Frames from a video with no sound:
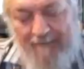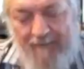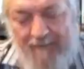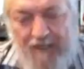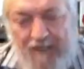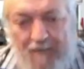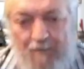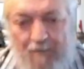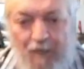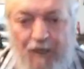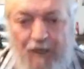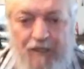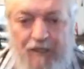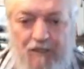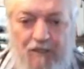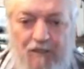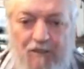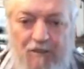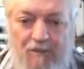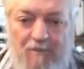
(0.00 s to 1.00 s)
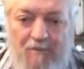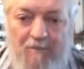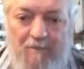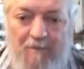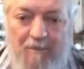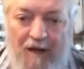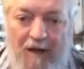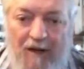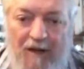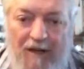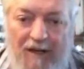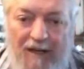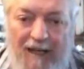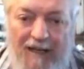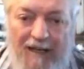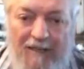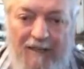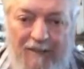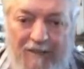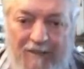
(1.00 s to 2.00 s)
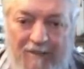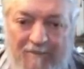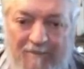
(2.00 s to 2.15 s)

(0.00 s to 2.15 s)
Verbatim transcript: deployed to Marion Island.